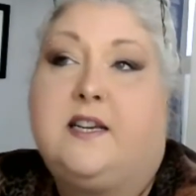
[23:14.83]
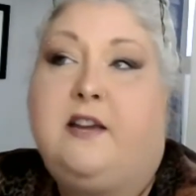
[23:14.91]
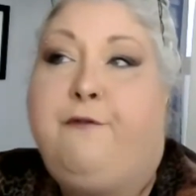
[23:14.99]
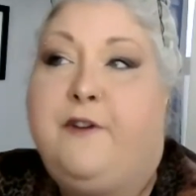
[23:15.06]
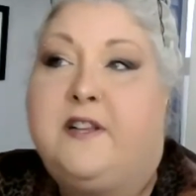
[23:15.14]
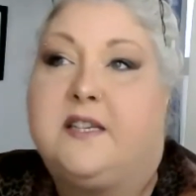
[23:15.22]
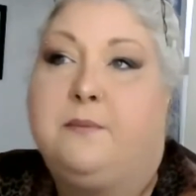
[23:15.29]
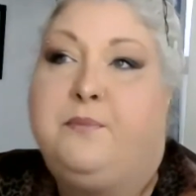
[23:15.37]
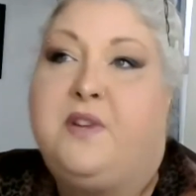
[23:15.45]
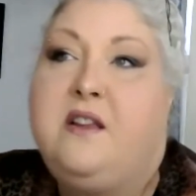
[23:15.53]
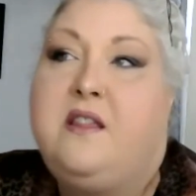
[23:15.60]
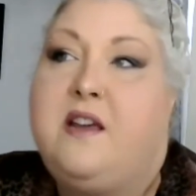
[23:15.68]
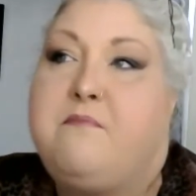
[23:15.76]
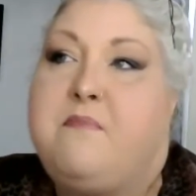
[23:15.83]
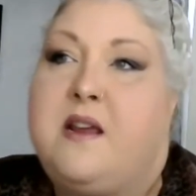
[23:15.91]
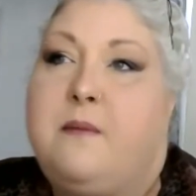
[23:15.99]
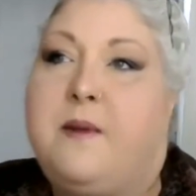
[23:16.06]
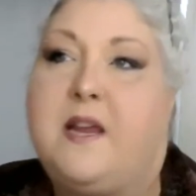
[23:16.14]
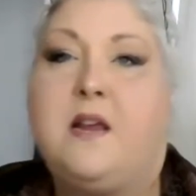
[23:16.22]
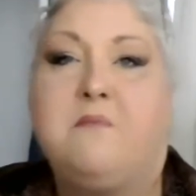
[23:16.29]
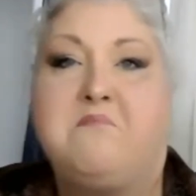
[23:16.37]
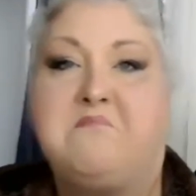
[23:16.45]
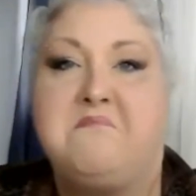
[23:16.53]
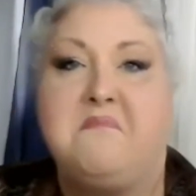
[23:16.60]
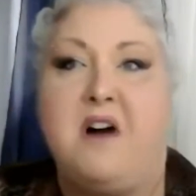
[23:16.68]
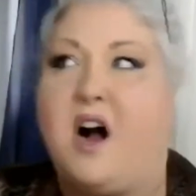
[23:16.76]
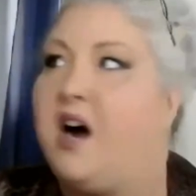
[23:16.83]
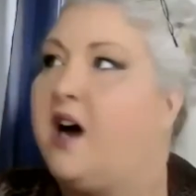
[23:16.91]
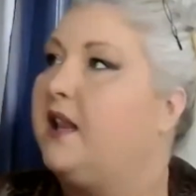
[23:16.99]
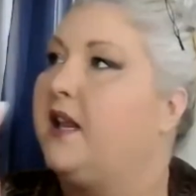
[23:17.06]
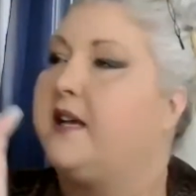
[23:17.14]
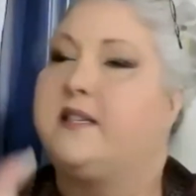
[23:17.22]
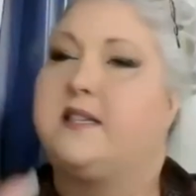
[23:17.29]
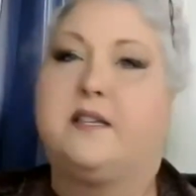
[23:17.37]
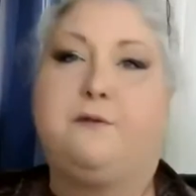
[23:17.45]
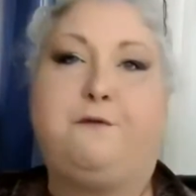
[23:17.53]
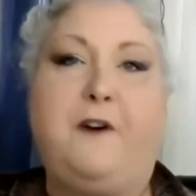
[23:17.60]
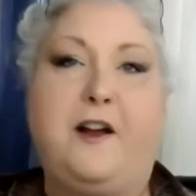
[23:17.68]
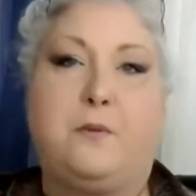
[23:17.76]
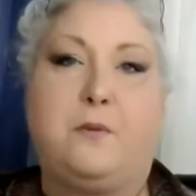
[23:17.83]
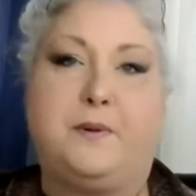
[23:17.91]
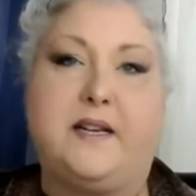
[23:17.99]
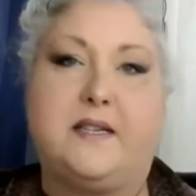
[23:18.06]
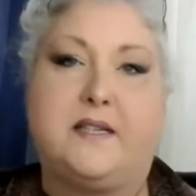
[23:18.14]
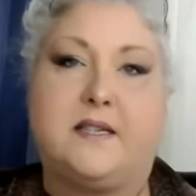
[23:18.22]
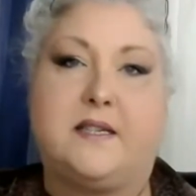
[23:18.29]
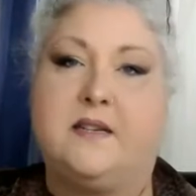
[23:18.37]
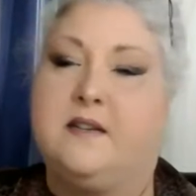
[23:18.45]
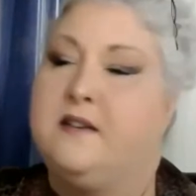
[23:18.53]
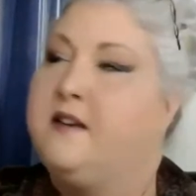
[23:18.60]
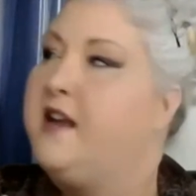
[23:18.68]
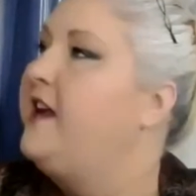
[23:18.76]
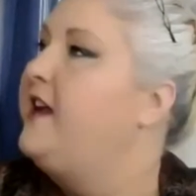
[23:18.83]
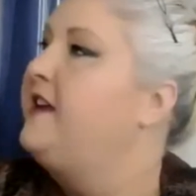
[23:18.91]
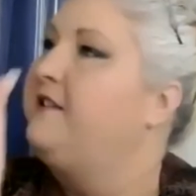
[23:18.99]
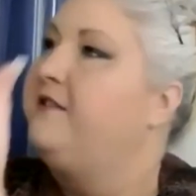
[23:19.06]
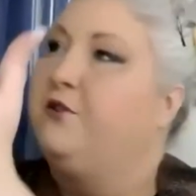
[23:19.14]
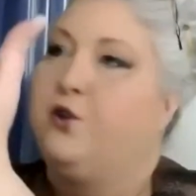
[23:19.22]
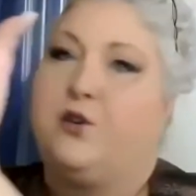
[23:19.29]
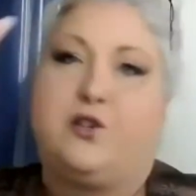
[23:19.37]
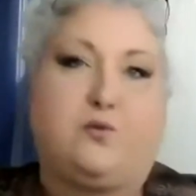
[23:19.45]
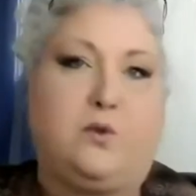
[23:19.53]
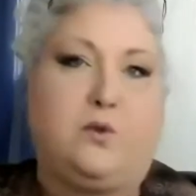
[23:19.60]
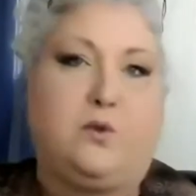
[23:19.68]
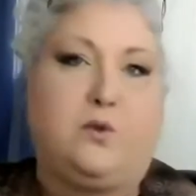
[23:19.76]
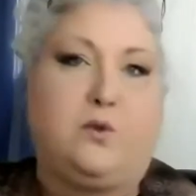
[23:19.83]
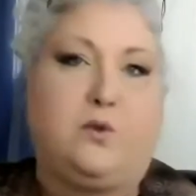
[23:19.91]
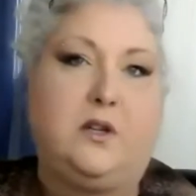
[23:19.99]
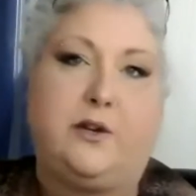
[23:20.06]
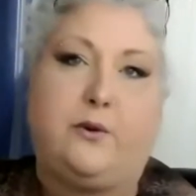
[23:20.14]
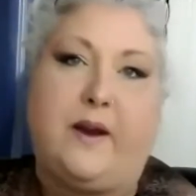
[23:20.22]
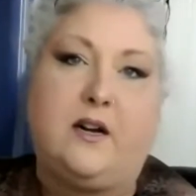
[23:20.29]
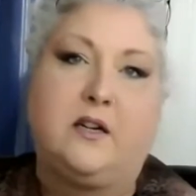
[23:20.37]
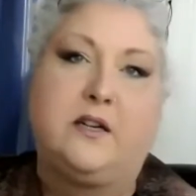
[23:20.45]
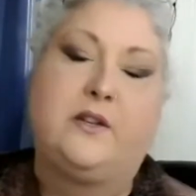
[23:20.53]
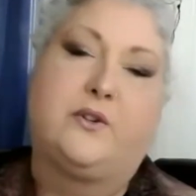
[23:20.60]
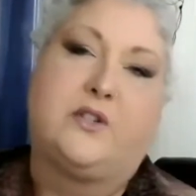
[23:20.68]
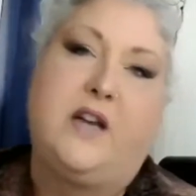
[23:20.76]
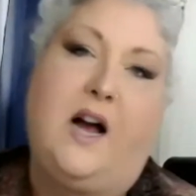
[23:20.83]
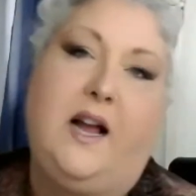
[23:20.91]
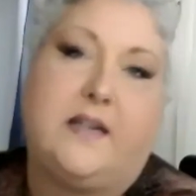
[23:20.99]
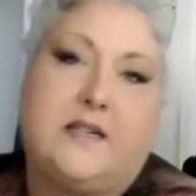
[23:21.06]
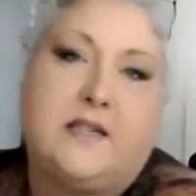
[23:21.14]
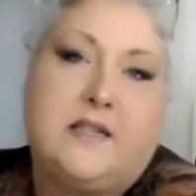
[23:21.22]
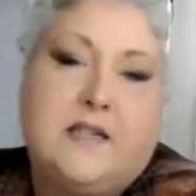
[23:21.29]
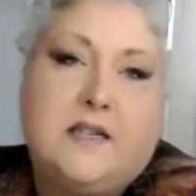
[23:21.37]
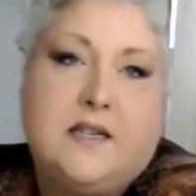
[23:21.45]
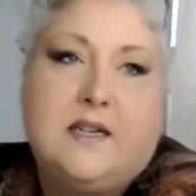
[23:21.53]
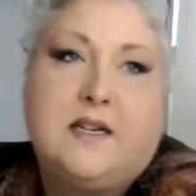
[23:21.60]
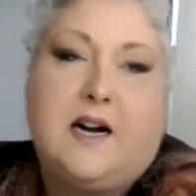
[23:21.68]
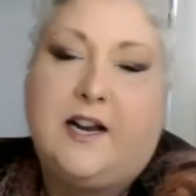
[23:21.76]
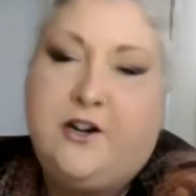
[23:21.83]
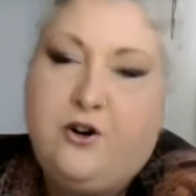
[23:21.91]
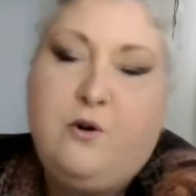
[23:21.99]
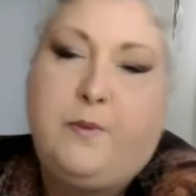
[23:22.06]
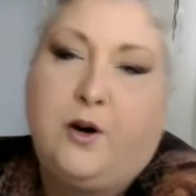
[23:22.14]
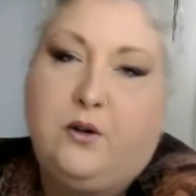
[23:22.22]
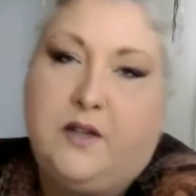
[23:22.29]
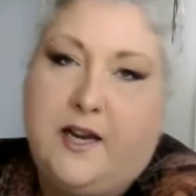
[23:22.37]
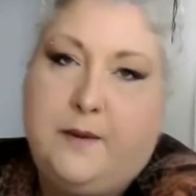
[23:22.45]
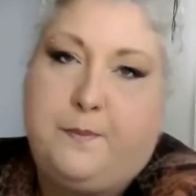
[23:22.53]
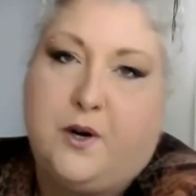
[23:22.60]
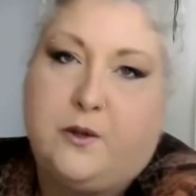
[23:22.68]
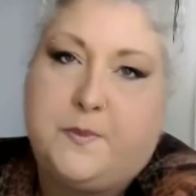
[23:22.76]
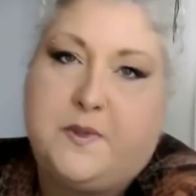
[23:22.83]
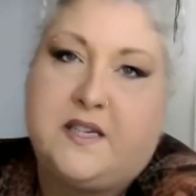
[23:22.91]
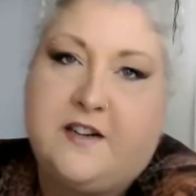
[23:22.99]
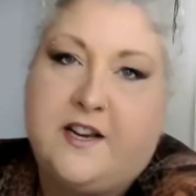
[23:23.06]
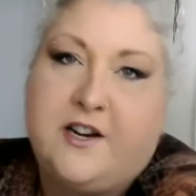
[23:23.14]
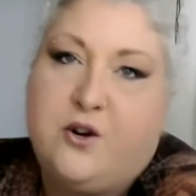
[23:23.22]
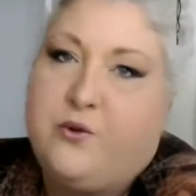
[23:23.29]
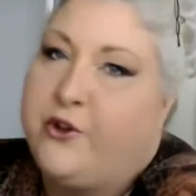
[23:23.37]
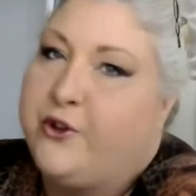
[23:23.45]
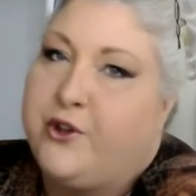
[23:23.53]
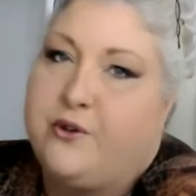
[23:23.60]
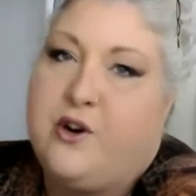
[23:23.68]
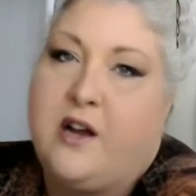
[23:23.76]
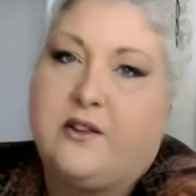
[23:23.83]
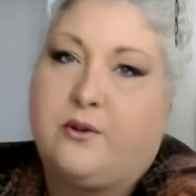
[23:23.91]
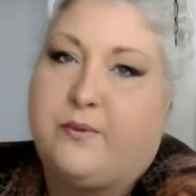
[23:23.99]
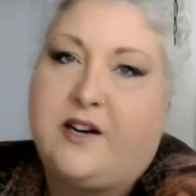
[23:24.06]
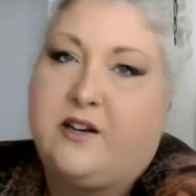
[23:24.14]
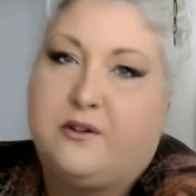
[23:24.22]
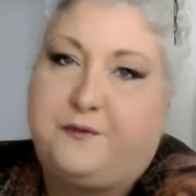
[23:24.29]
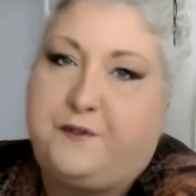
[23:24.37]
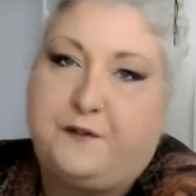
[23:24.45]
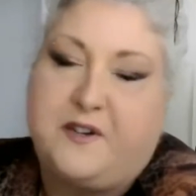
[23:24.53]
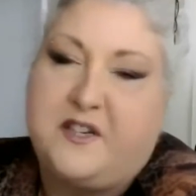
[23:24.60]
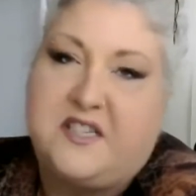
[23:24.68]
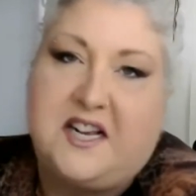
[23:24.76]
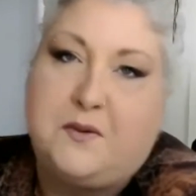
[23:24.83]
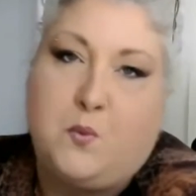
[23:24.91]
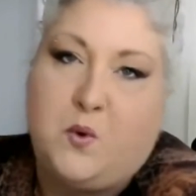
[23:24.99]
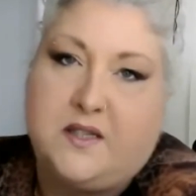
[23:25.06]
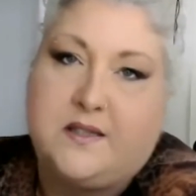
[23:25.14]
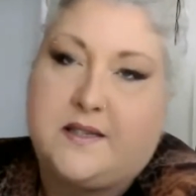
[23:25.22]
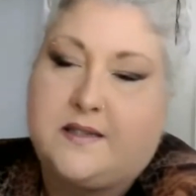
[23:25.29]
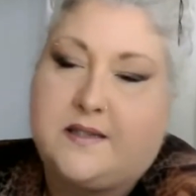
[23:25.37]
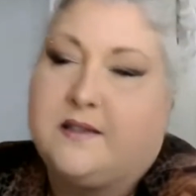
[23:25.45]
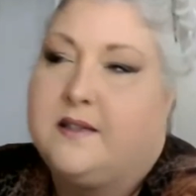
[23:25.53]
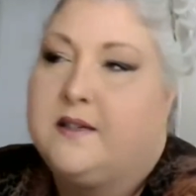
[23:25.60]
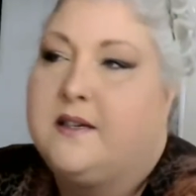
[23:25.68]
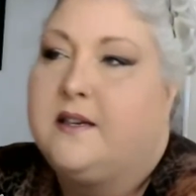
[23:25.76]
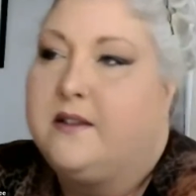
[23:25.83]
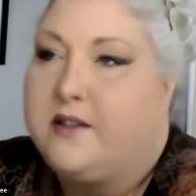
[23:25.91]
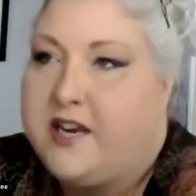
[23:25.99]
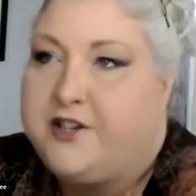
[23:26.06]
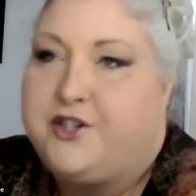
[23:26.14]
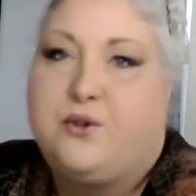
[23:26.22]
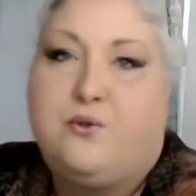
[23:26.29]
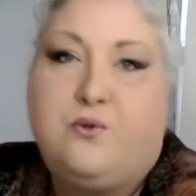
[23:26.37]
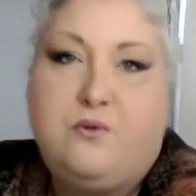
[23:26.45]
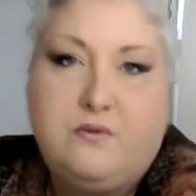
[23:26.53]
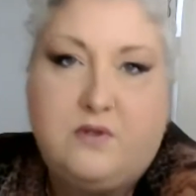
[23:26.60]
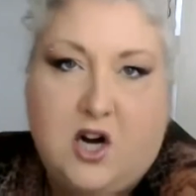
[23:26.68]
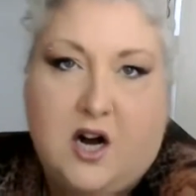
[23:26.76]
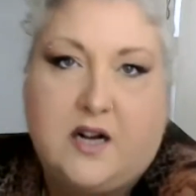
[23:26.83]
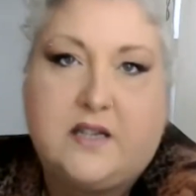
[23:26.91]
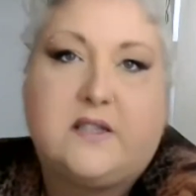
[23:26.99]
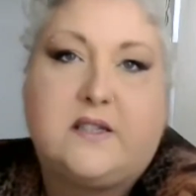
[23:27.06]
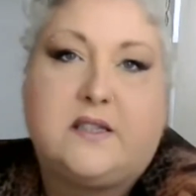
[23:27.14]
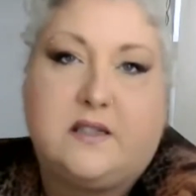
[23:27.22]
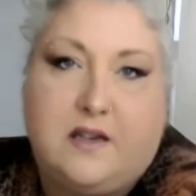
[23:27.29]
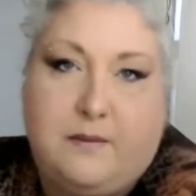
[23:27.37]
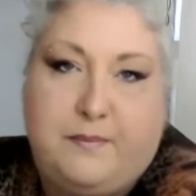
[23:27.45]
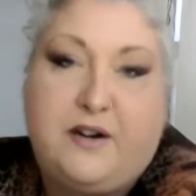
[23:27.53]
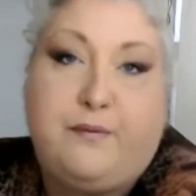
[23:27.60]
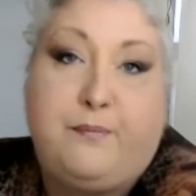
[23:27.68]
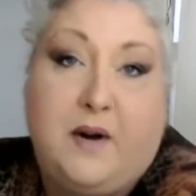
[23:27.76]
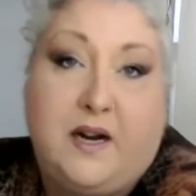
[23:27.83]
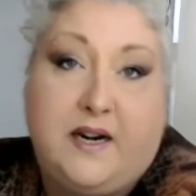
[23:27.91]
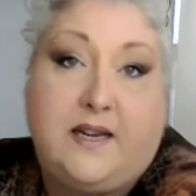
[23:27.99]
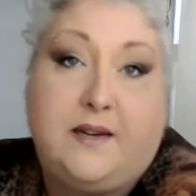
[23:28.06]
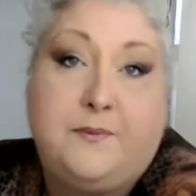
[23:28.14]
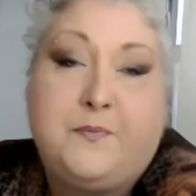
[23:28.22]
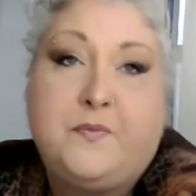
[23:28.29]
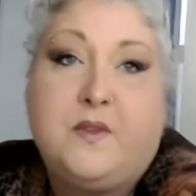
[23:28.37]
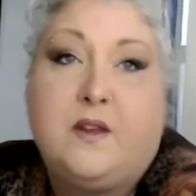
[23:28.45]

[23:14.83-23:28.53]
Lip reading: If it's something that maybe highlights the fireplace and looks really great on either side. I know about light bulbs, and I know that they're not the regular 50-cent ones. They do cost a bit of money.